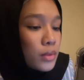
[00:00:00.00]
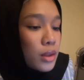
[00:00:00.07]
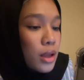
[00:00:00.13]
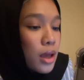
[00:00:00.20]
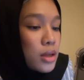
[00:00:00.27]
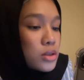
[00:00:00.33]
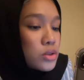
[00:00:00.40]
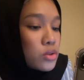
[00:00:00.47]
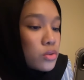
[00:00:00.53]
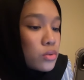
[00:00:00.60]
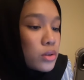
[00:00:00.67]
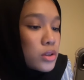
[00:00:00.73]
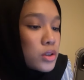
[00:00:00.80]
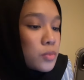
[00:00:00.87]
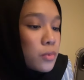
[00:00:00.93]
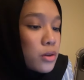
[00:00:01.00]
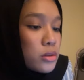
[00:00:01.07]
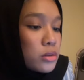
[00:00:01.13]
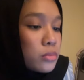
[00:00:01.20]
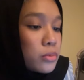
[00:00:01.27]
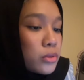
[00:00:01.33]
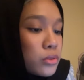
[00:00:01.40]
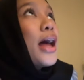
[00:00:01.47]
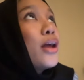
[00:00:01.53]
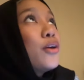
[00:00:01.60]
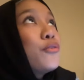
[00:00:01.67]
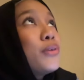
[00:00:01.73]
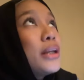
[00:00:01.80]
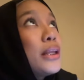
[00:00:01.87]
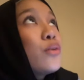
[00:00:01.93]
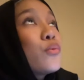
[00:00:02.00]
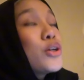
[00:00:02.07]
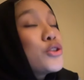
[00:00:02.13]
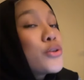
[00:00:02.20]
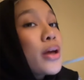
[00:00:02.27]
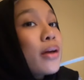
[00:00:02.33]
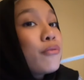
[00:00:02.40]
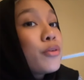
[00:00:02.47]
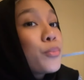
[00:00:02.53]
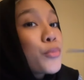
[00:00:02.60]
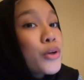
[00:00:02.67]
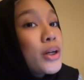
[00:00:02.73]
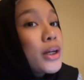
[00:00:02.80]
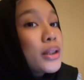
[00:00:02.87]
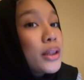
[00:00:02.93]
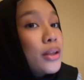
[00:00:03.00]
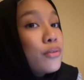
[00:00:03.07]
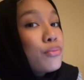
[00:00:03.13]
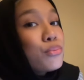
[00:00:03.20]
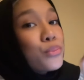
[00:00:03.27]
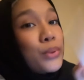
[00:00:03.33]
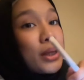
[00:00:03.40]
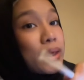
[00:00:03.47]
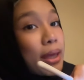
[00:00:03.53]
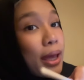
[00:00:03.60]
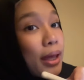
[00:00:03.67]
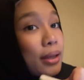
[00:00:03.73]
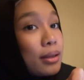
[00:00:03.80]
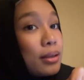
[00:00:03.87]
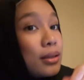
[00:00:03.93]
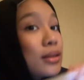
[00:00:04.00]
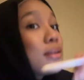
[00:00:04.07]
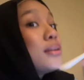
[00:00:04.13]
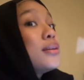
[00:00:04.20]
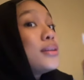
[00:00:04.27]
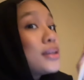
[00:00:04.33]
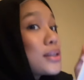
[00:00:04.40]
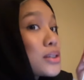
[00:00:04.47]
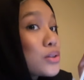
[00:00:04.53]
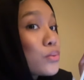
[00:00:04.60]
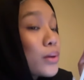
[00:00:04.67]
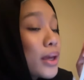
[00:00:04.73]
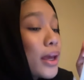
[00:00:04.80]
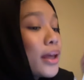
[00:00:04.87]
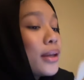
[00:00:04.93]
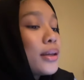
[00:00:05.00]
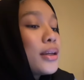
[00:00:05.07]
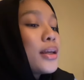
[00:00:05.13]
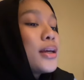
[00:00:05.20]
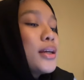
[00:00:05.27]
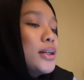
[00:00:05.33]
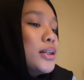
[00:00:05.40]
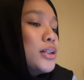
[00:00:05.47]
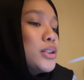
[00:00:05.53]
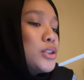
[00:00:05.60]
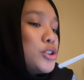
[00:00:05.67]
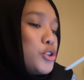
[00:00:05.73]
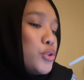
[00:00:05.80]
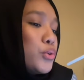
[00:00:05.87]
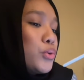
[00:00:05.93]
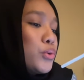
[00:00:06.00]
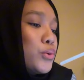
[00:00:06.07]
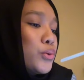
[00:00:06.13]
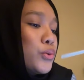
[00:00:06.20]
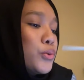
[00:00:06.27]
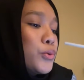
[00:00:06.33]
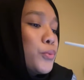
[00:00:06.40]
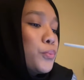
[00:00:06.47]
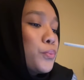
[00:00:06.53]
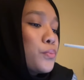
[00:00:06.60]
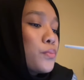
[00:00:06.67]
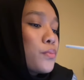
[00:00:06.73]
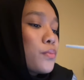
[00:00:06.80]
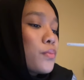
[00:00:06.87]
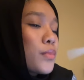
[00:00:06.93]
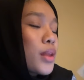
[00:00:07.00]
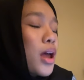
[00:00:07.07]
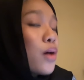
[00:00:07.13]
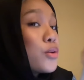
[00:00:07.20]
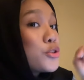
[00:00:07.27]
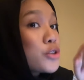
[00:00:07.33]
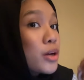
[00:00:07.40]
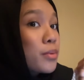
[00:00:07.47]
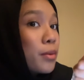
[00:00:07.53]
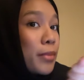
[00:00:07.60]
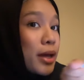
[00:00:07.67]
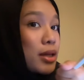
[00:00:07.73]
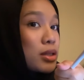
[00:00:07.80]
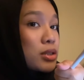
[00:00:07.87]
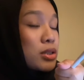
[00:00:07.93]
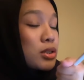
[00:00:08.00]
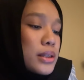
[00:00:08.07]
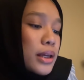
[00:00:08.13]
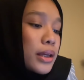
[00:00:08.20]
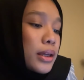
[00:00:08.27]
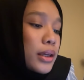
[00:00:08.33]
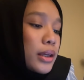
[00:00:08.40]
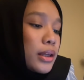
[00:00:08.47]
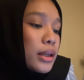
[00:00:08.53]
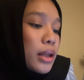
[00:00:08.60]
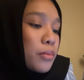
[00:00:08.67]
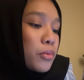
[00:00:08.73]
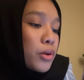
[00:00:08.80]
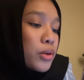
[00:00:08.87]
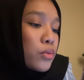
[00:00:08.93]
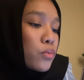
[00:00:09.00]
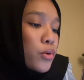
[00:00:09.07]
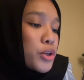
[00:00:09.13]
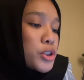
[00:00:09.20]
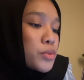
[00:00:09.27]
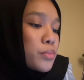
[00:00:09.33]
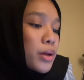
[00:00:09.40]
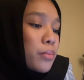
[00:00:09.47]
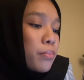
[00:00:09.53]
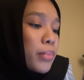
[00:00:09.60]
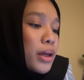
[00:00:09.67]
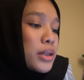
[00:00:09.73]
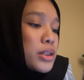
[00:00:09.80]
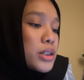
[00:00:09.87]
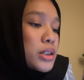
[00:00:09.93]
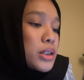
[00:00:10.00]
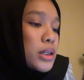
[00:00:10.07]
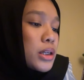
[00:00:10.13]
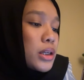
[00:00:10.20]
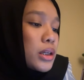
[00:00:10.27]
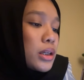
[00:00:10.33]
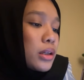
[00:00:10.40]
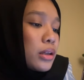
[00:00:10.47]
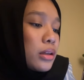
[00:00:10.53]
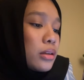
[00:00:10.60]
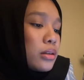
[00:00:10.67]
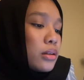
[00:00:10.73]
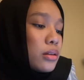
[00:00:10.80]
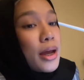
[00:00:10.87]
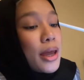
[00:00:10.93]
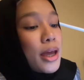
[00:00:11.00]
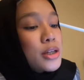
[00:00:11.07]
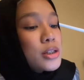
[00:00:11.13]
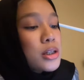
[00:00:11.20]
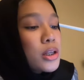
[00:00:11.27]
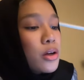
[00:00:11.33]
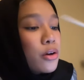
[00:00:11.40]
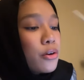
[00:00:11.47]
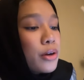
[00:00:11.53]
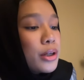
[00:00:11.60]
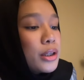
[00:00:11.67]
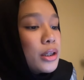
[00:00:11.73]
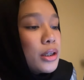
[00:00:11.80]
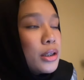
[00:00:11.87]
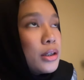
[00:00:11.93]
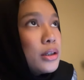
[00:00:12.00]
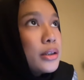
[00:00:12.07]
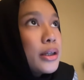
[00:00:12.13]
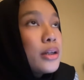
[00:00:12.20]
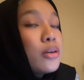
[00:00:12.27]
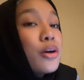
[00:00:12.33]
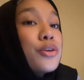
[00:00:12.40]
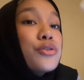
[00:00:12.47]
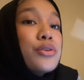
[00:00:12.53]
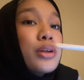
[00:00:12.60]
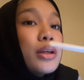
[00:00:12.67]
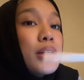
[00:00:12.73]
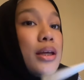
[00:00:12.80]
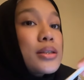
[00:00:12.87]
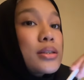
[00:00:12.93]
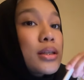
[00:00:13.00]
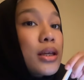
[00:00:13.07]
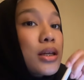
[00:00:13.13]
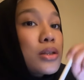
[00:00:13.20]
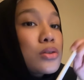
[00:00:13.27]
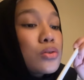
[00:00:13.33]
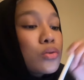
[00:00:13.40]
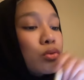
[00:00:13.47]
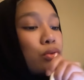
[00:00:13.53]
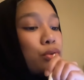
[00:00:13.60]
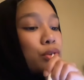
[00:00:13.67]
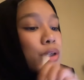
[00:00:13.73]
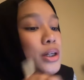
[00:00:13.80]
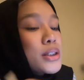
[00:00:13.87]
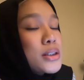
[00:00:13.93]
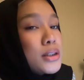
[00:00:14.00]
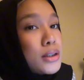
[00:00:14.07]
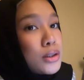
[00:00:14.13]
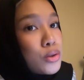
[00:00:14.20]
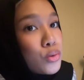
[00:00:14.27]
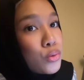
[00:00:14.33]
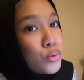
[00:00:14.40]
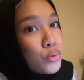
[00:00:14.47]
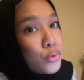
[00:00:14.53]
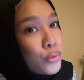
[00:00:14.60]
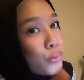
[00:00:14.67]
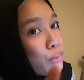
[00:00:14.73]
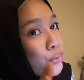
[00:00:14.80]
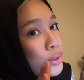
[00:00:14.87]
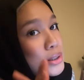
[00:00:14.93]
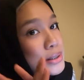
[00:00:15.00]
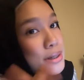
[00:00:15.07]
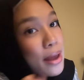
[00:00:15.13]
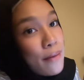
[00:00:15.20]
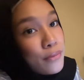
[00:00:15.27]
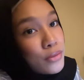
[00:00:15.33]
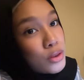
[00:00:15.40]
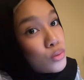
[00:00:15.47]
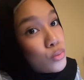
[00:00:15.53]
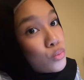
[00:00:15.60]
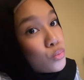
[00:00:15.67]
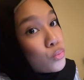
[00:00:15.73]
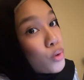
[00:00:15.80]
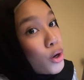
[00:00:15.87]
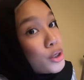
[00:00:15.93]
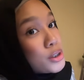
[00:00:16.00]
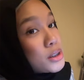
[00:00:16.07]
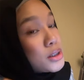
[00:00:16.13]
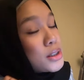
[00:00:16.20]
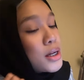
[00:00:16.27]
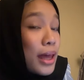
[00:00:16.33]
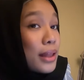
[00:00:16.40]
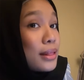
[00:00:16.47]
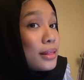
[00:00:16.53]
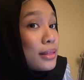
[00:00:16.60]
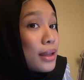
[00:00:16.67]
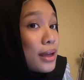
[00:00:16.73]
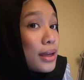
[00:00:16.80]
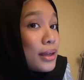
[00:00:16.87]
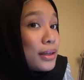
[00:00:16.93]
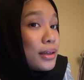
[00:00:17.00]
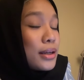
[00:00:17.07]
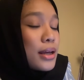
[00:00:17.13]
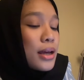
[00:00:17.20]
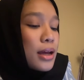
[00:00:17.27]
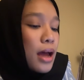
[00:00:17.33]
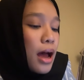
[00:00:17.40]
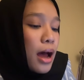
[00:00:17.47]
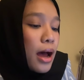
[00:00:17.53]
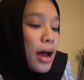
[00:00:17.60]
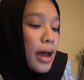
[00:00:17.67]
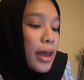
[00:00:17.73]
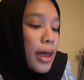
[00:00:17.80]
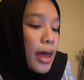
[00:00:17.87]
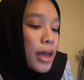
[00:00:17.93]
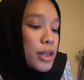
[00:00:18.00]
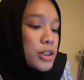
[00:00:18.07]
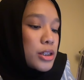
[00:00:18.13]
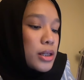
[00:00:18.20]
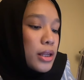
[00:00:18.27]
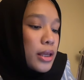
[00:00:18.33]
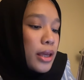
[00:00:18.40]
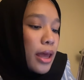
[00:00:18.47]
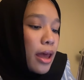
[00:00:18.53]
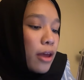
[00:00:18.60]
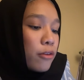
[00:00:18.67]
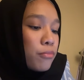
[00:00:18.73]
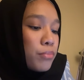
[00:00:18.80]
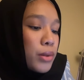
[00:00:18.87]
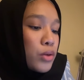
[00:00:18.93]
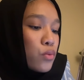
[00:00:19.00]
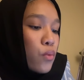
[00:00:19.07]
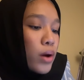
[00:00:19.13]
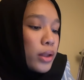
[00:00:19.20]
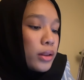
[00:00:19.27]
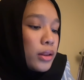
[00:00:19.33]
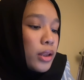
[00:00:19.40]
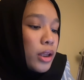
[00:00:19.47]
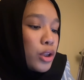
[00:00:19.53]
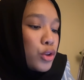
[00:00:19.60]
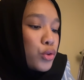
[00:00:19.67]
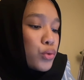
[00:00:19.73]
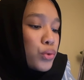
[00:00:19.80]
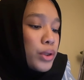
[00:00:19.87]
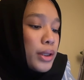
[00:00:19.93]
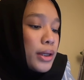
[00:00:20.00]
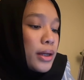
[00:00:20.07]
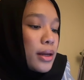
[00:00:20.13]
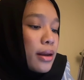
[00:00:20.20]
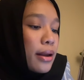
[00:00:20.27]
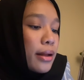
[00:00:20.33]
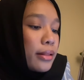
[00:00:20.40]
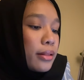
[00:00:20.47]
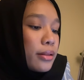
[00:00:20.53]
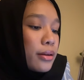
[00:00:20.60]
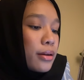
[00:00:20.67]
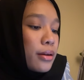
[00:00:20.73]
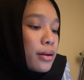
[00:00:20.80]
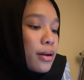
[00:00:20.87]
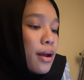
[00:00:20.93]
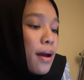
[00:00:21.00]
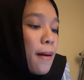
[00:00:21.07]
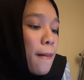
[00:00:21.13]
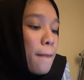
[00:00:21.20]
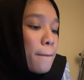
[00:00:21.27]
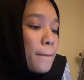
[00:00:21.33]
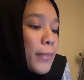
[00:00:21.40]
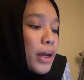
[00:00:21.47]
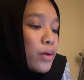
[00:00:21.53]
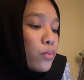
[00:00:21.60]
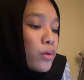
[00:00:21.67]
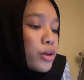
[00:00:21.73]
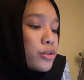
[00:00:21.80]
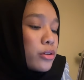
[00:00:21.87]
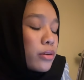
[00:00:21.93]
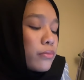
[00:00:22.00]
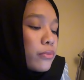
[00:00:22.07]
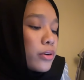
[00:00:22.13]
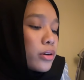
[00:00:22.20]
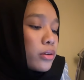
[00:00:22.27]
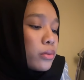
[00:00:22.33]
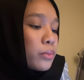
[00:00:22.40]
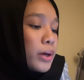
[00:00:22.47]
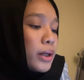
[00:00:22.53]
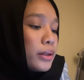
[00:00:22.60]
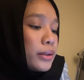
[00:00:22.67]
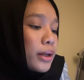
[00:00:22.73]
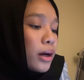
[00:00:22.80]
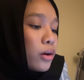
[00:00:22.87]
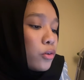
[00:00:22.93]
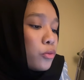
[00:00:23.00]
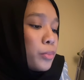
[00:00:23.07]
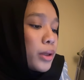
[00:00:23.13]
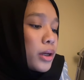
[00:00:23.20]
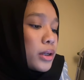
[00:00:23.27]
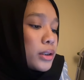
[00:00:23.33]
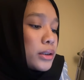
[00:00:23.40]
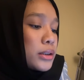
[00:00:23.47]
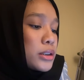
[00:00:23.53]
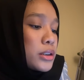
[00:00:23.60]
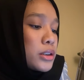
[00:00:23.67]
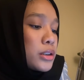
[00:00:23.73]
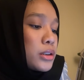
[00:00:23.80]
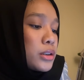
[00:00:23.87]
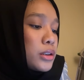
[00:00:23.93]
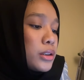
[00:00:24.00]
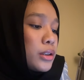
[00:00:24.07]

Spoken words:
as soon as possible. I really want to have a productive weekend this weekend. So I will try my best. Second, I'm gonna wash my bed sheet. I actually already done laundry yesterday, so there's no clothes left to wash. And then I actually have been wanting to declutter my wardrobe for a while now because